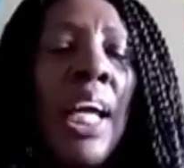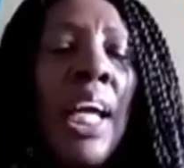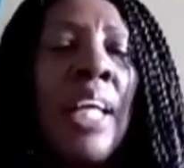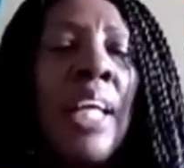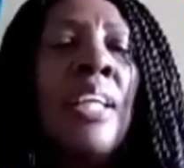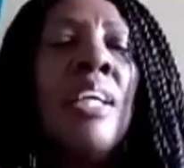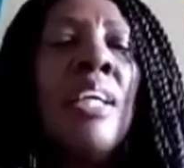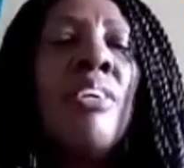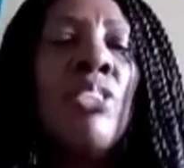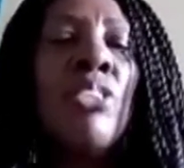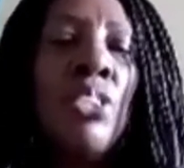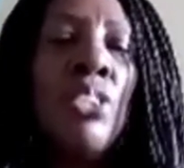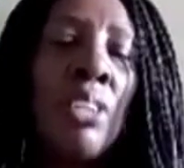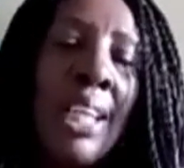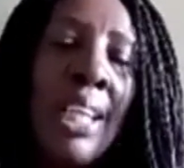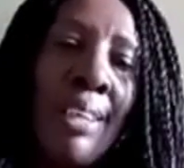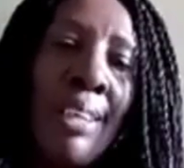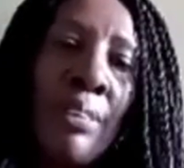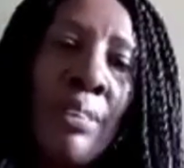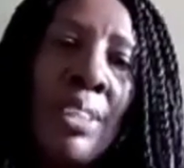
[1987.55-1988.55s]
and here's your
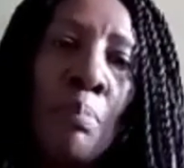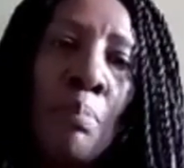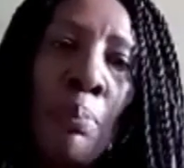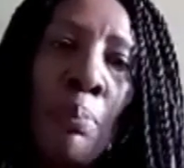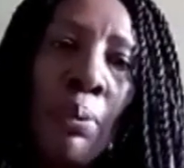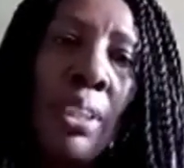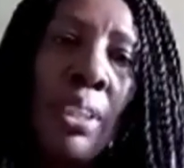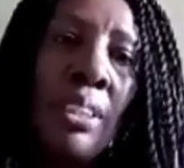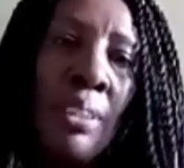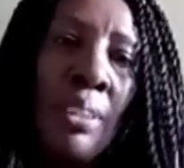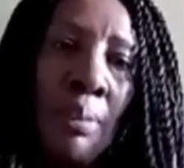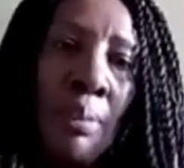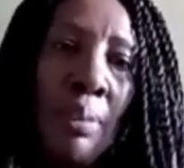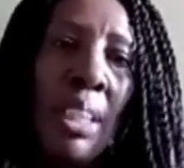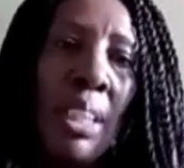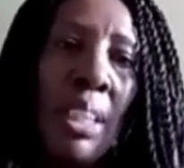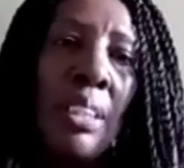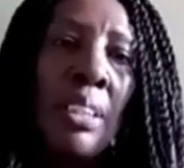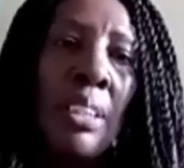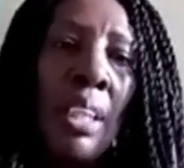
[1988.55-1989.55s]
counterpoint to
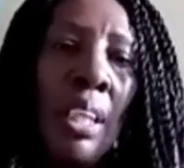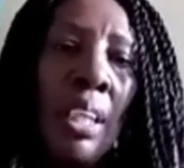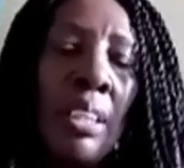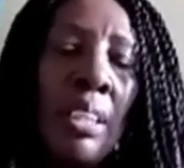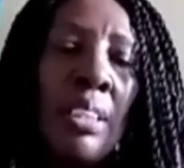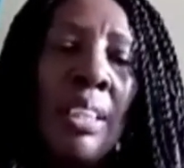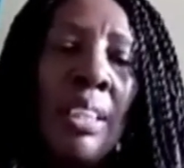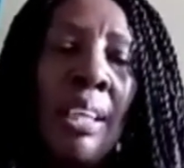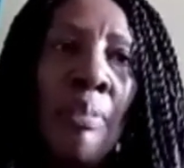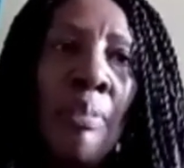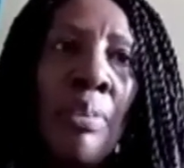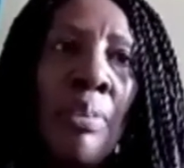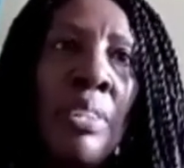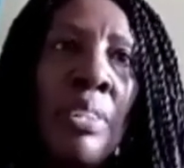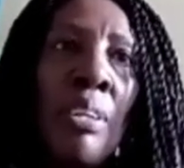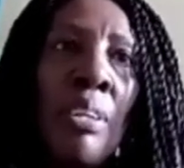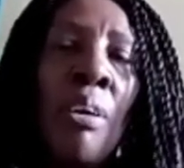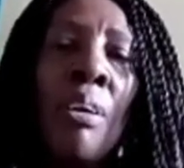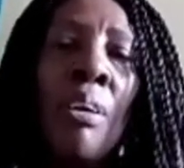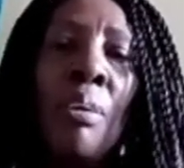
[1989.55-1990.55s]
it. So that
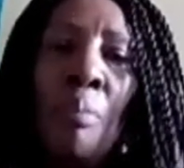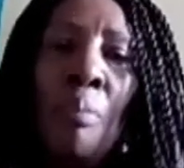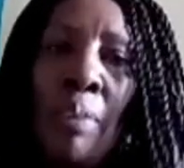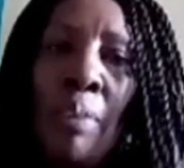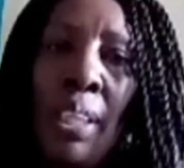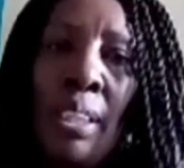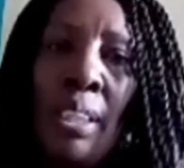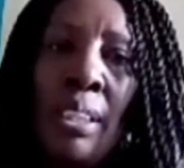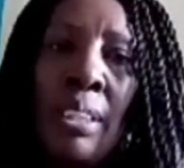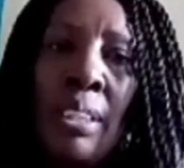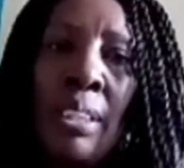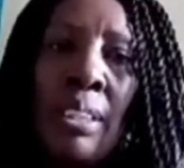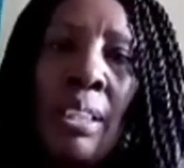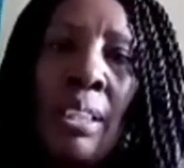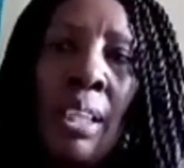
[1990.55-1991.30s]
was always